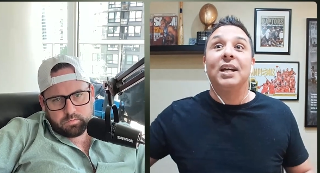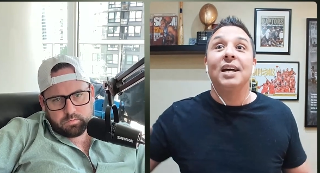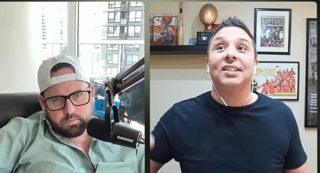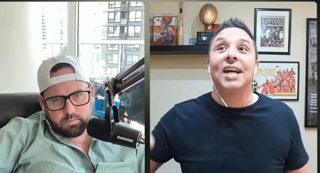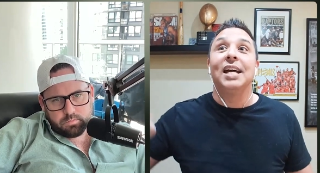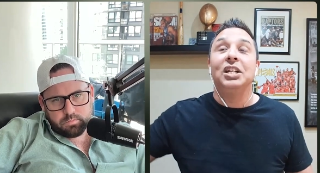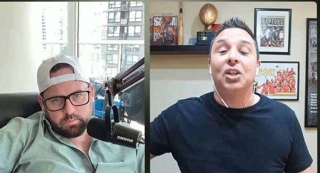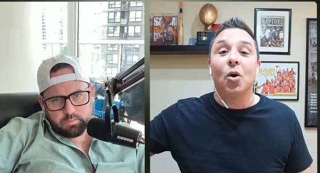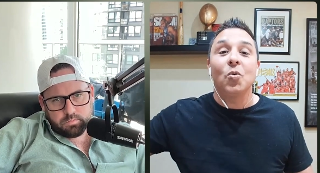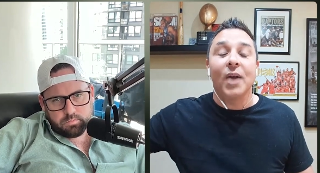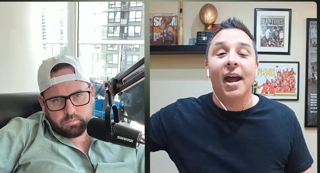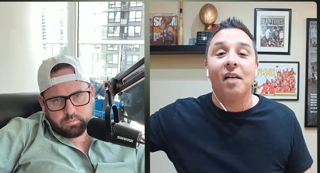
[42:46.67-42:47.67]
Speaker 1: because I
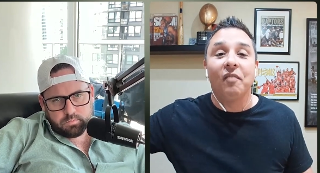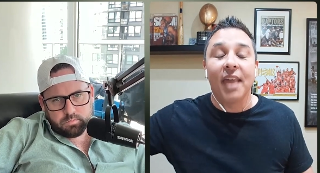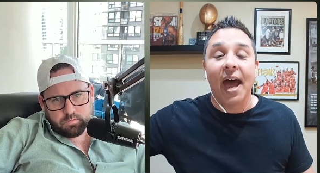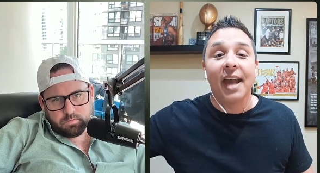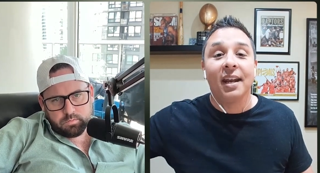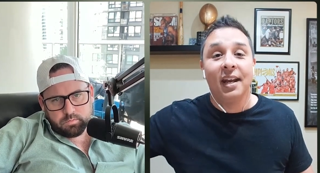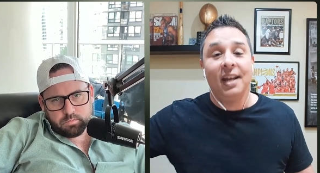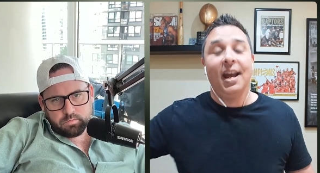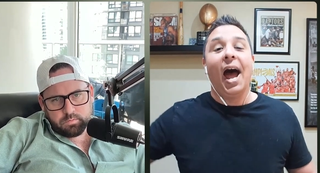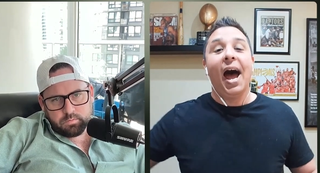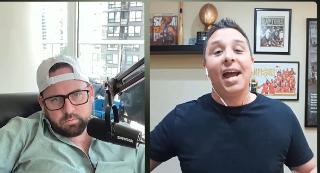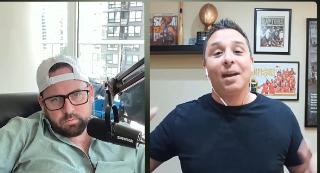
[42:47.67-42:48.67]
don't have that.
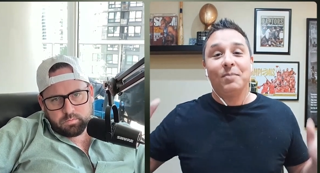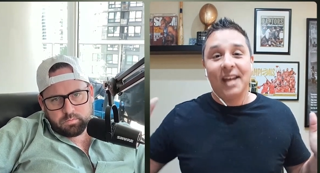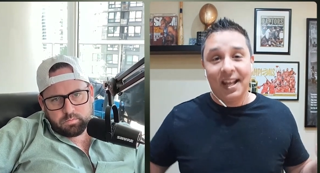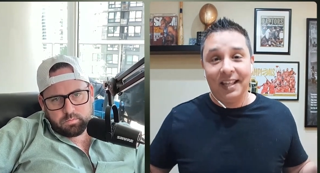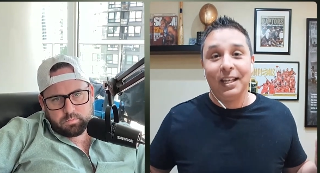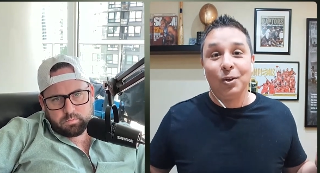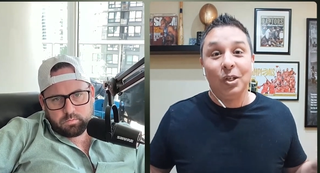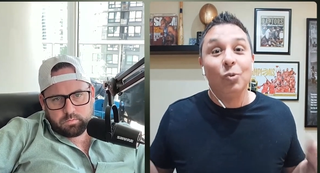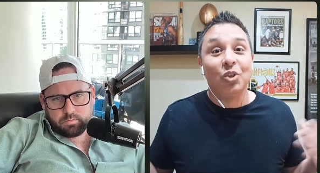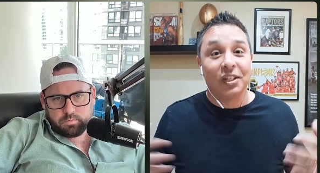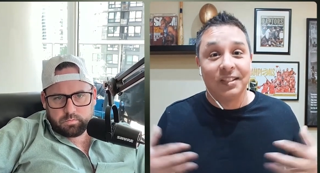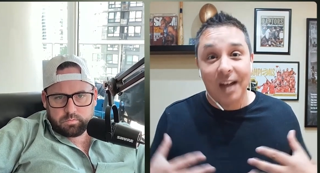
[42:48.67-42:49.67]
I am telling you,
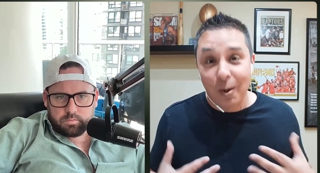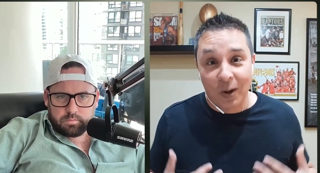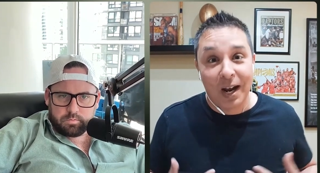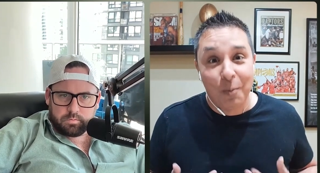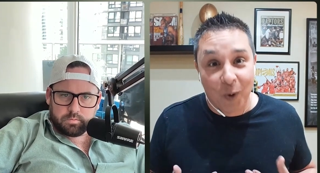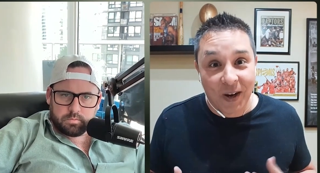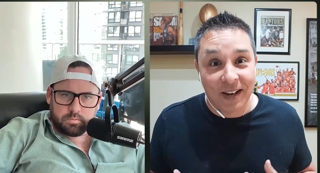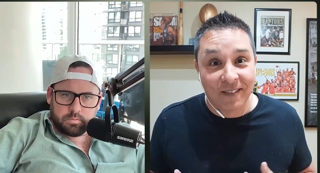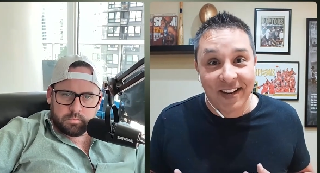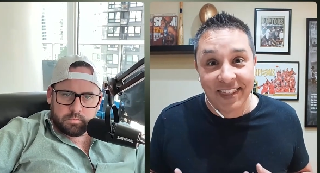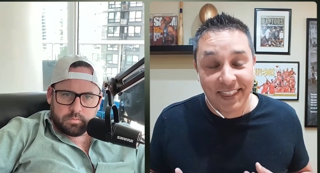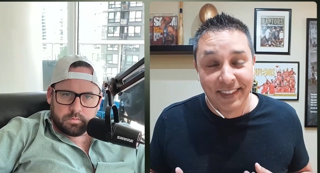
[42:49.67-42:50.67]
you just saw what I'm
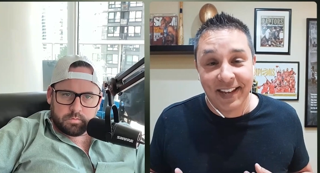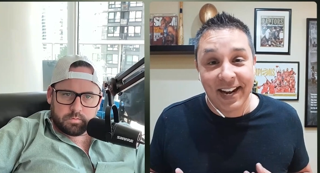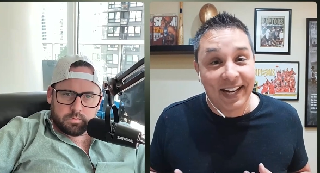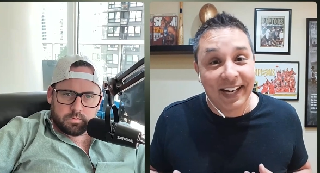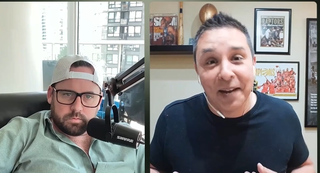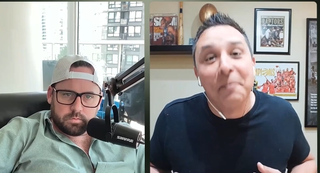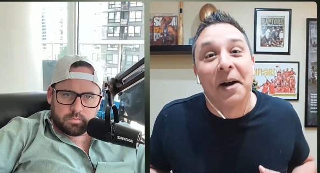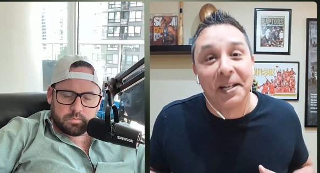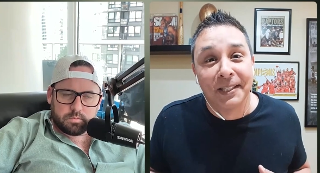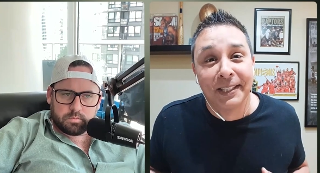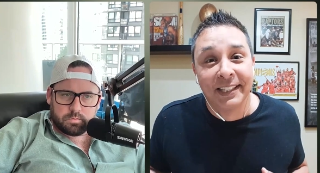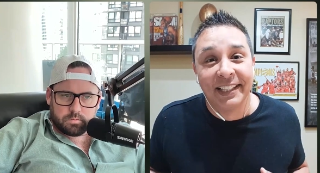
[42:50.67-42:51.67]
working with, and it ain't
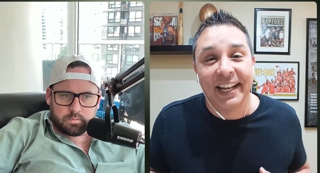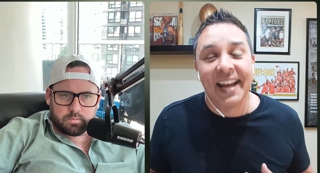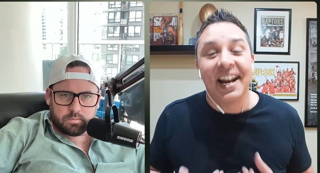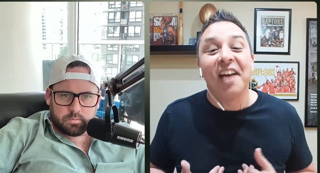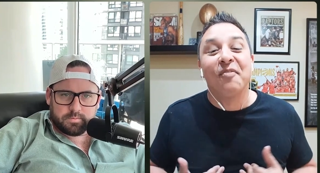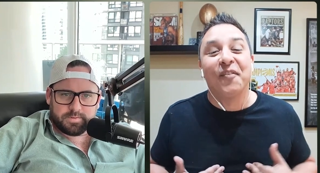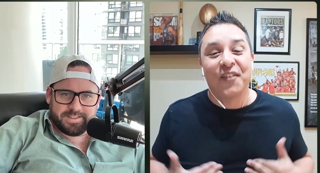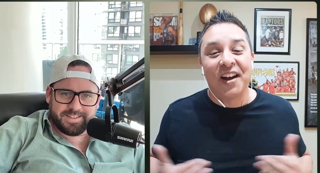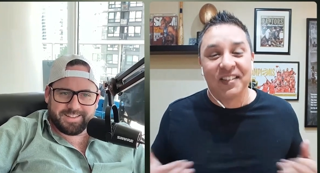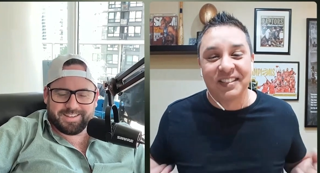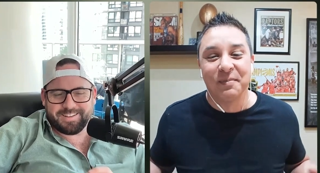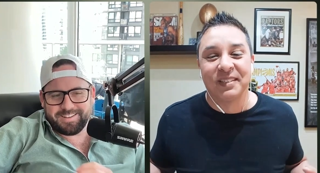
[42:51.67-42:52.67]
much. And I've
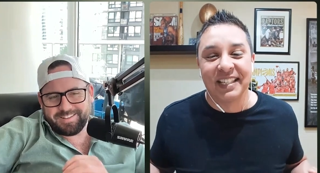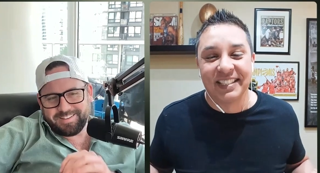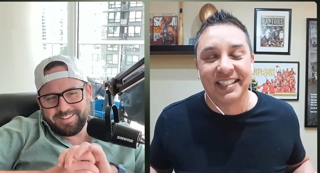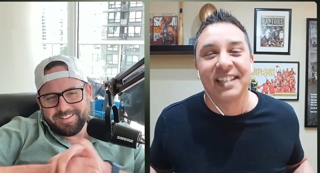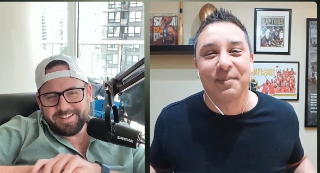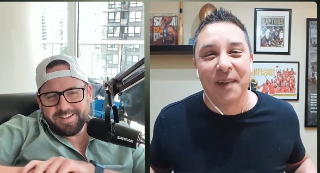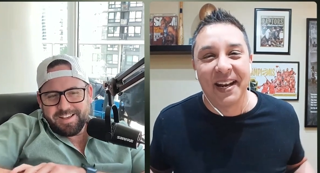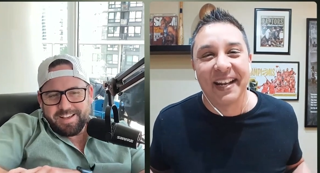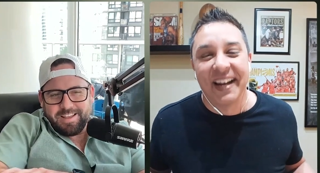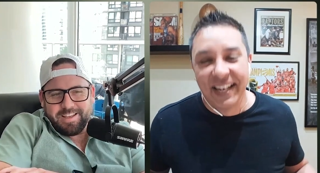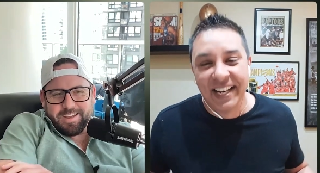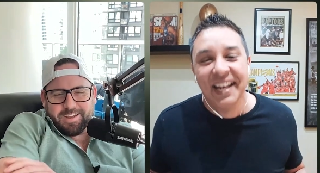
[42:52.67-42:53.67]
Speaker 2: found
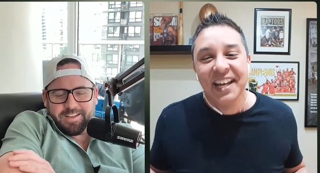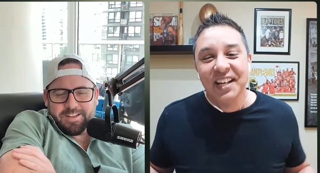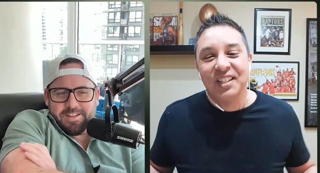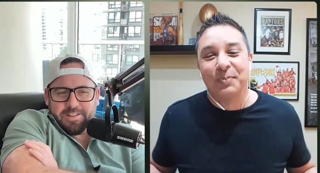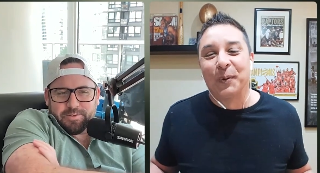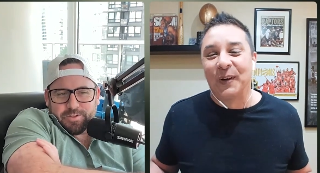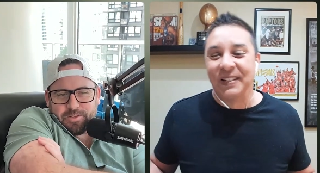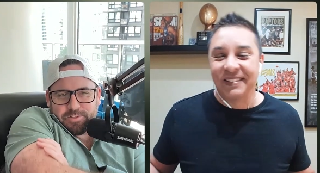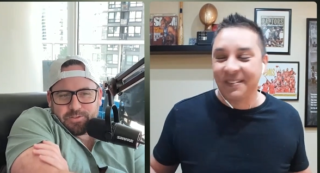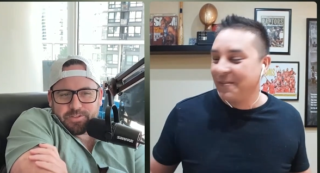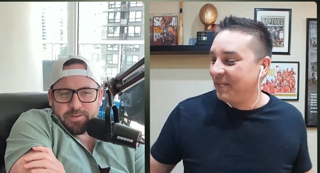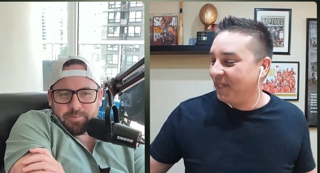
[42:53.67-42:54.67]
yeah, there's
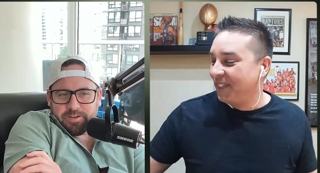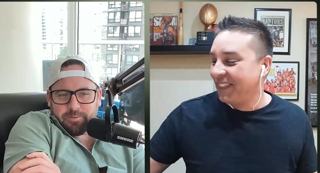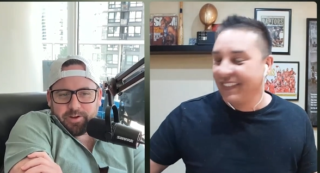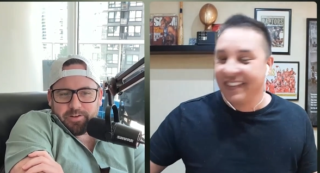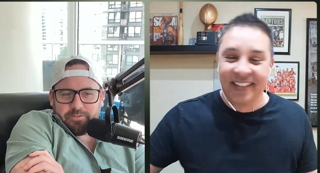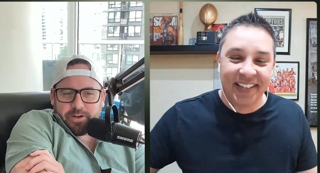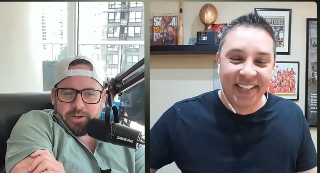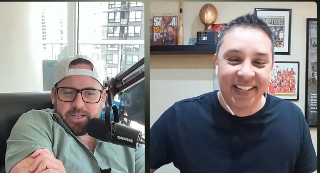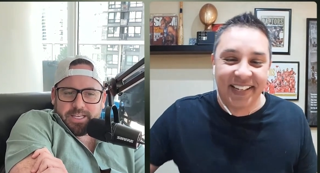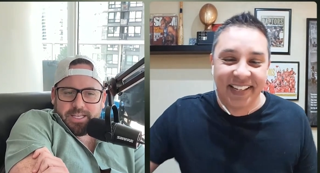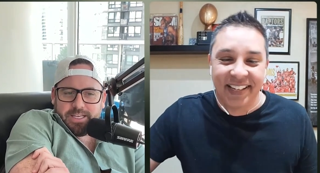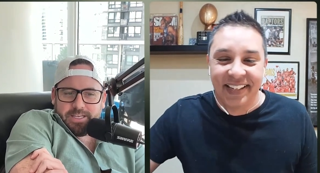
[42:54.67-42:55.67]
also something very
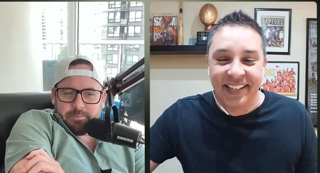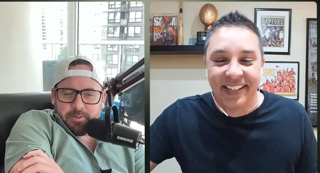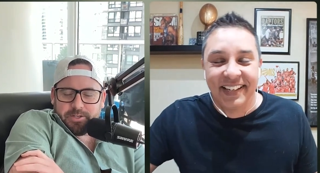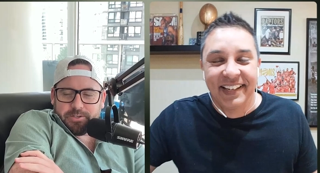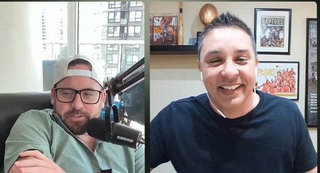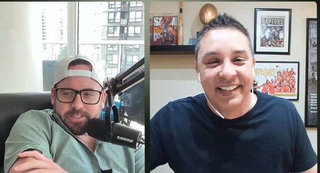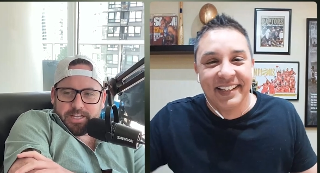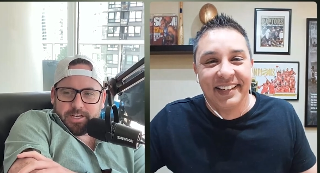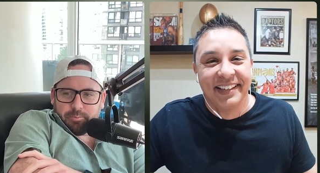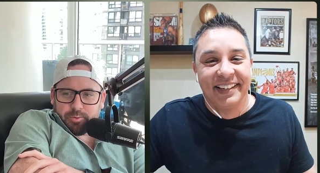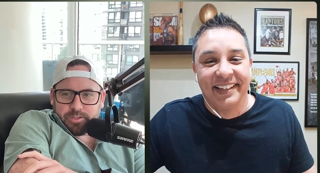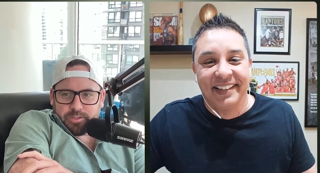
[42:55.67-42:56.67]
key about your
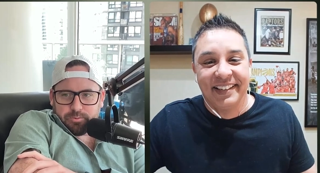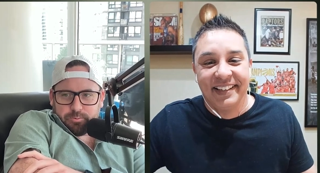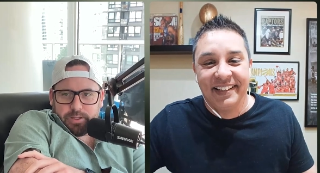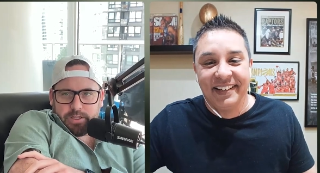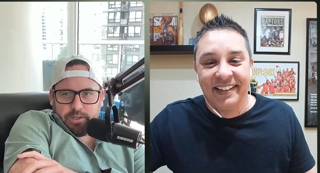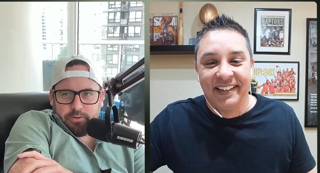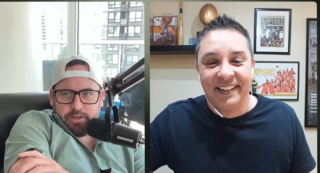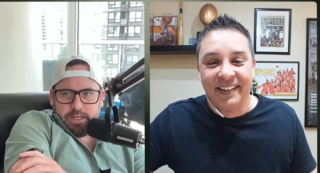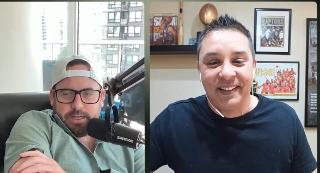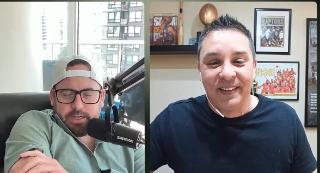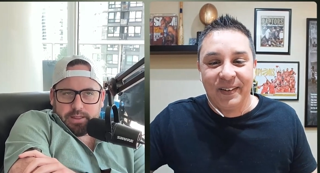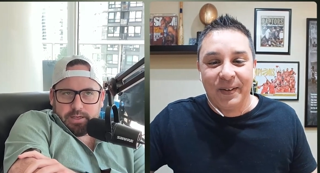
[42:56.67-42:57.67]
setup, which is really
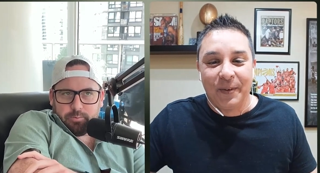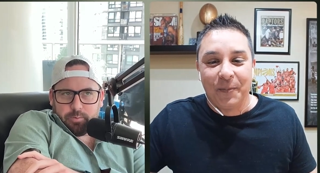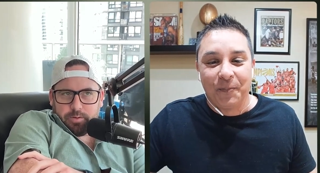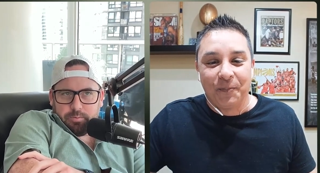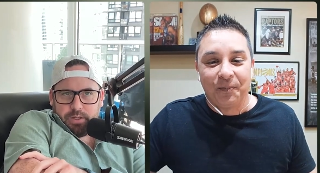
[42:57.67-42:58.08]
unique. That would